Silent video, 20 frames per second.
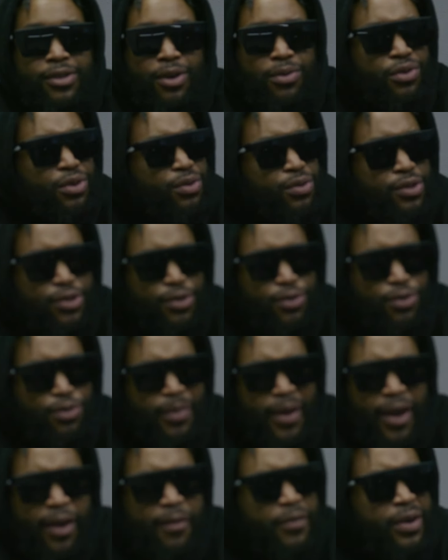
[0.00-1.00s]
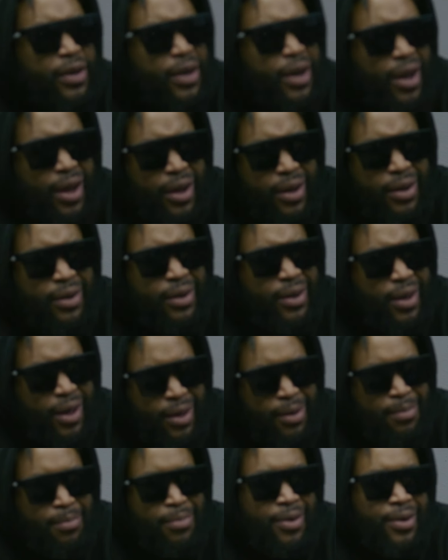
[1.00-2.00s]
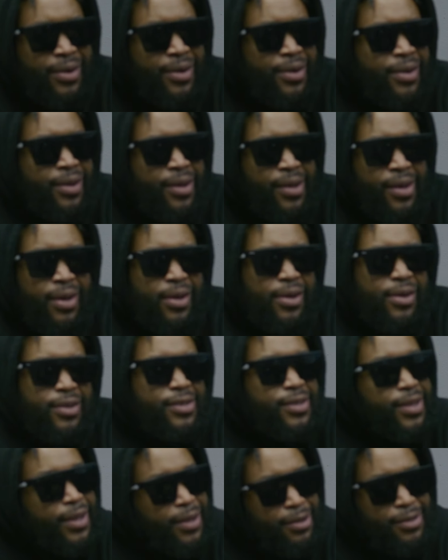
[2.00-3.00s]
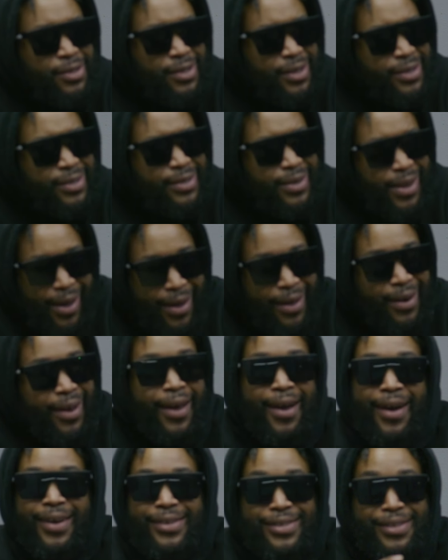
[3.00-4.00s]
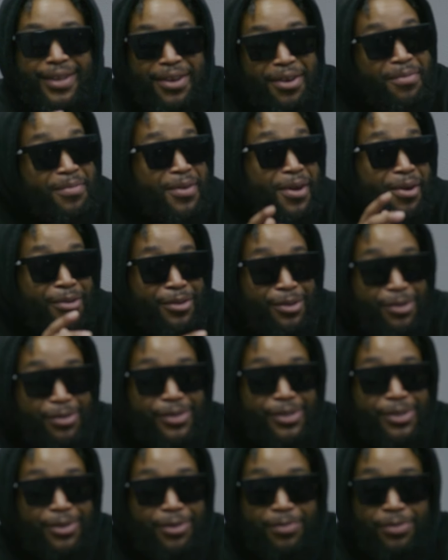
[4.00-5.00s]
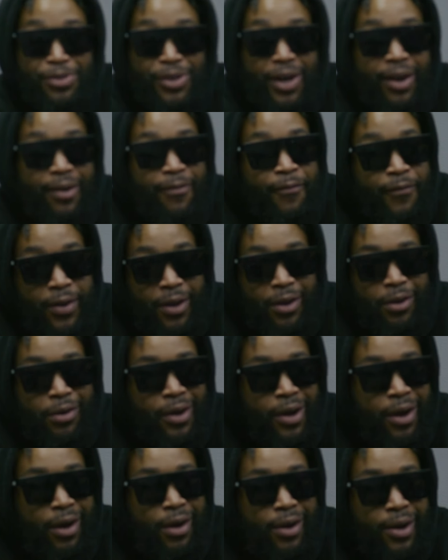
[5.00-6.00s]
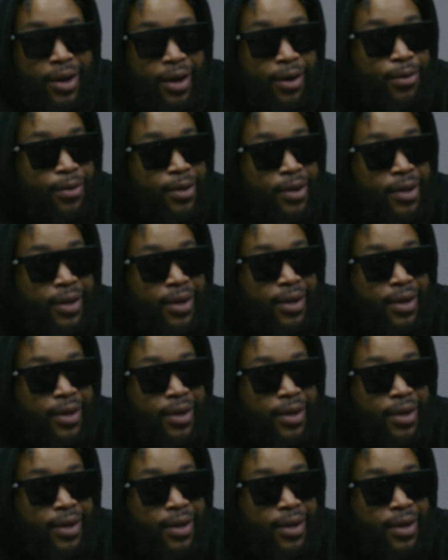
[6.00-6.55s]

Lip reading: was on YouTube every night, day, bruh. Still to this day, like I still be on YouTube trying to figure it all out.